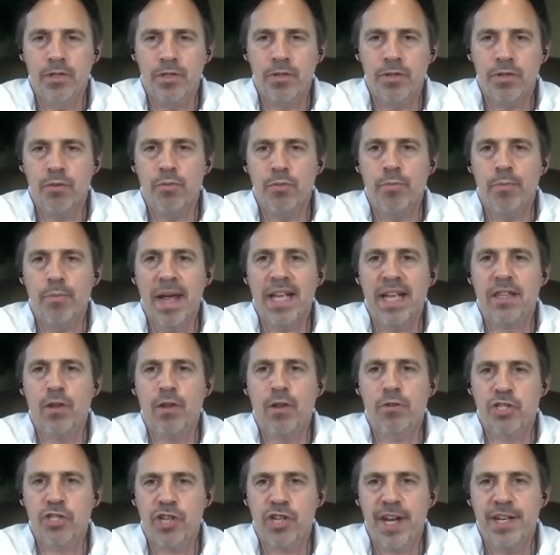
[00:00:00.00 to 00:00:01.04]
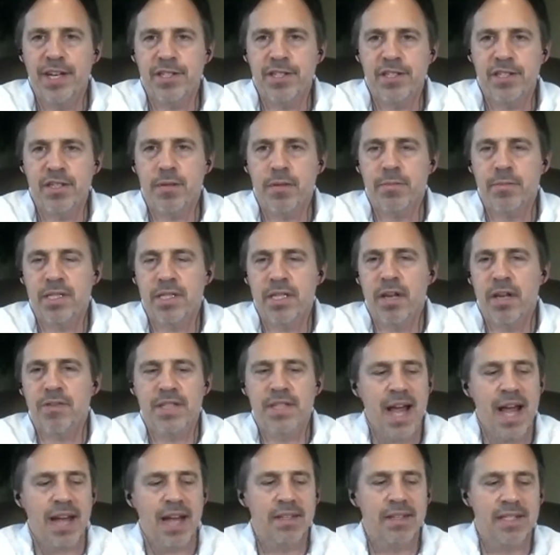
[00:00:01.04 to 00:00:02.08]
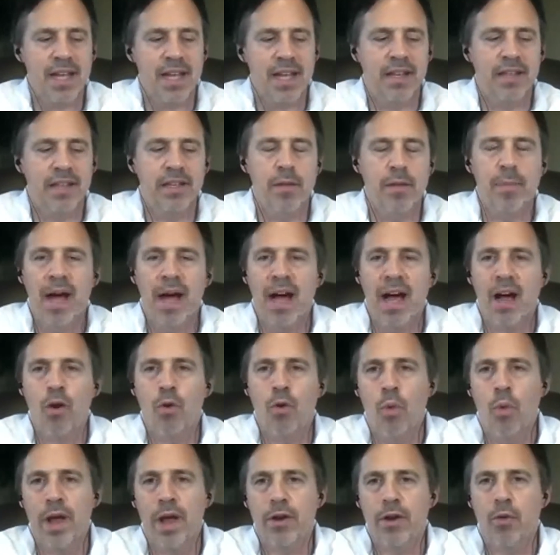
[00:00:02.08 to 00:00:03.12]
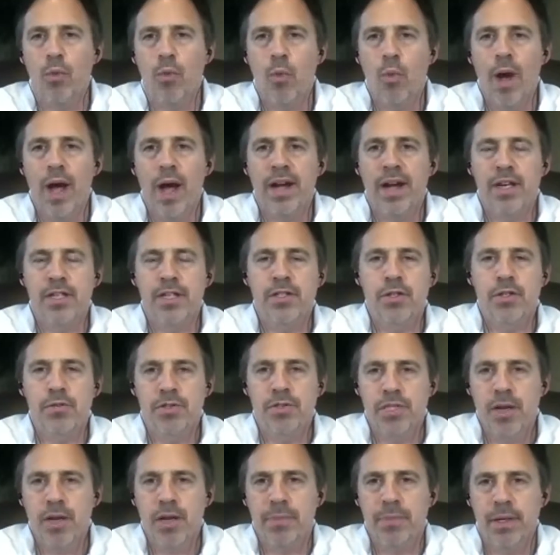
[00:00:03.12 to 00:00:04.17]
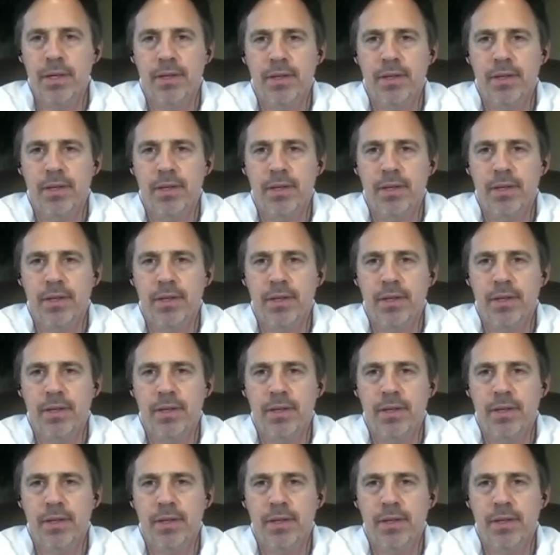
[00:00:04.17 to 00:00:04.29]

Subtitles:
to make those changes themselves, not telling them how, when, or why to do something.